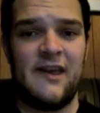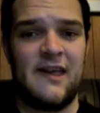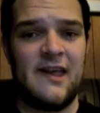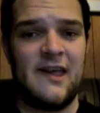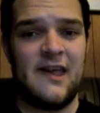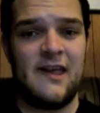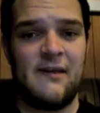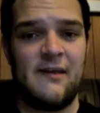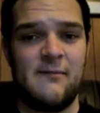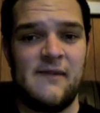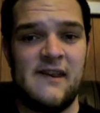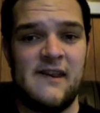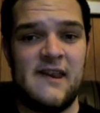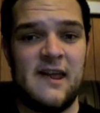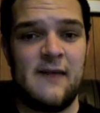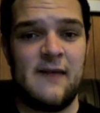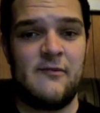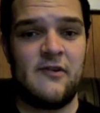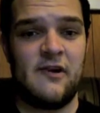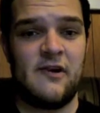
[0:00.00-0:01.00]
and been
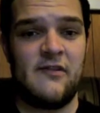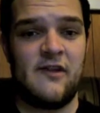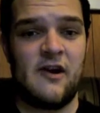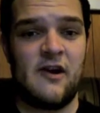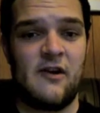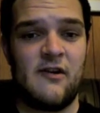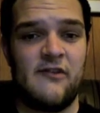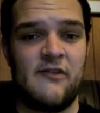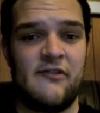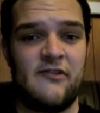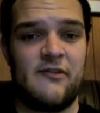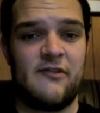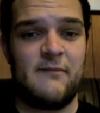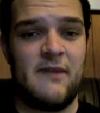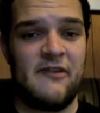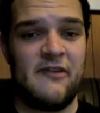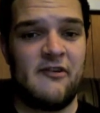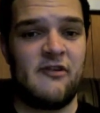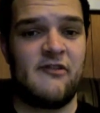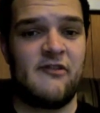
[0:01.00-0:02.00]
named on the
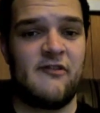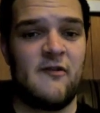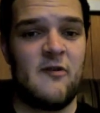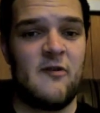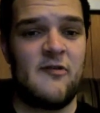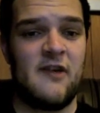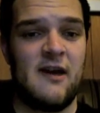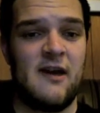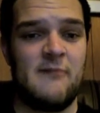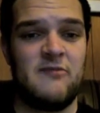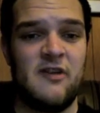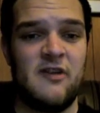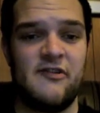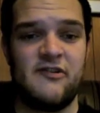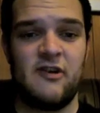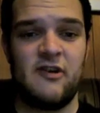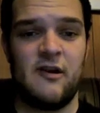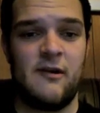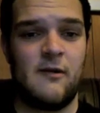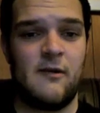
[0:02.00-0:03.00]
best artist of all time
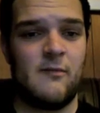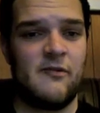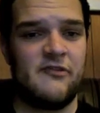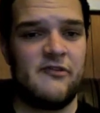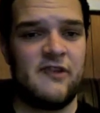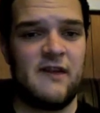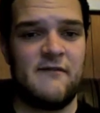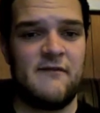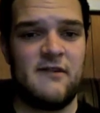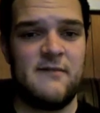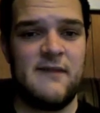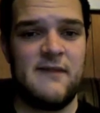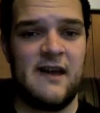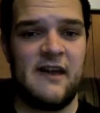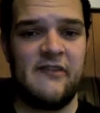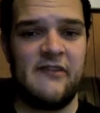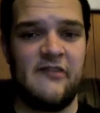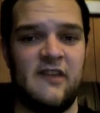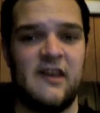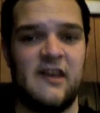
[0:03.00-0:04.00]
list on almost every
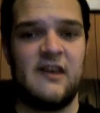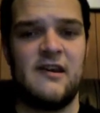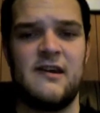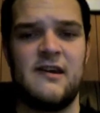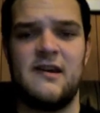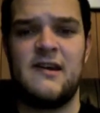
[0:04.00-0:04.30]
magazine